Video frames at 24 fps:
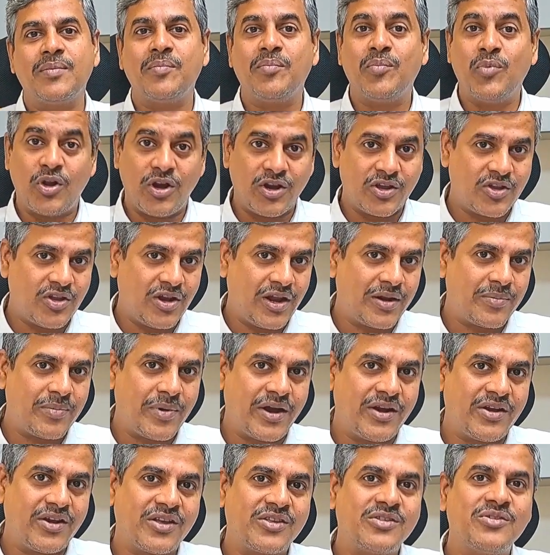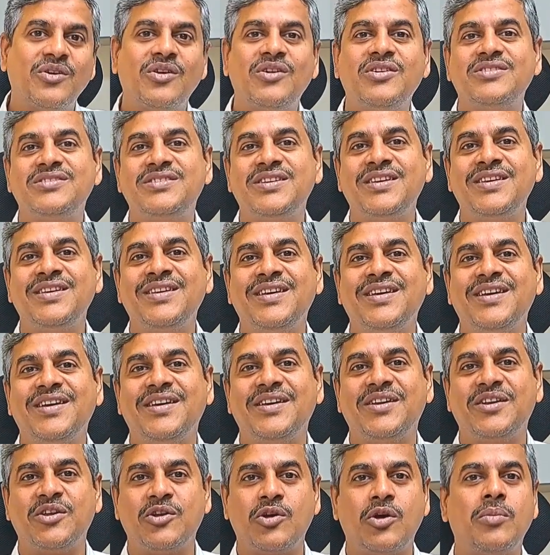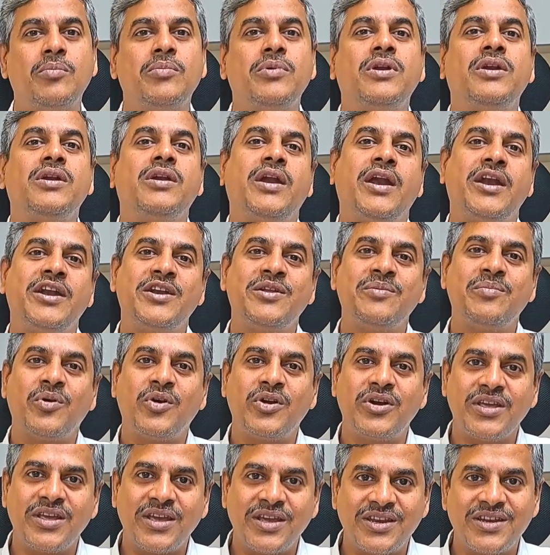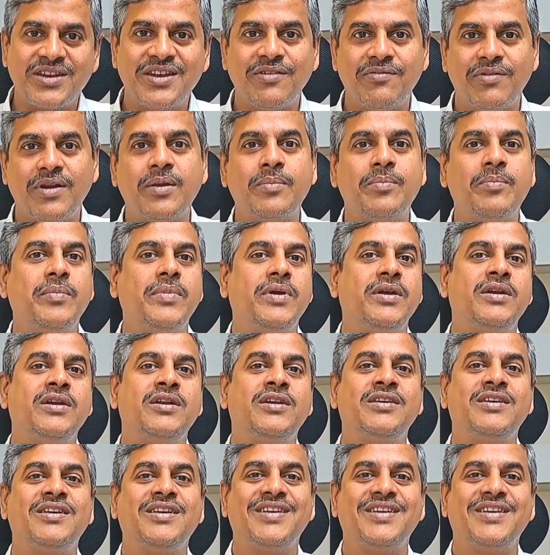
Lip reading: molecular biotechnology, recombinant antibody development,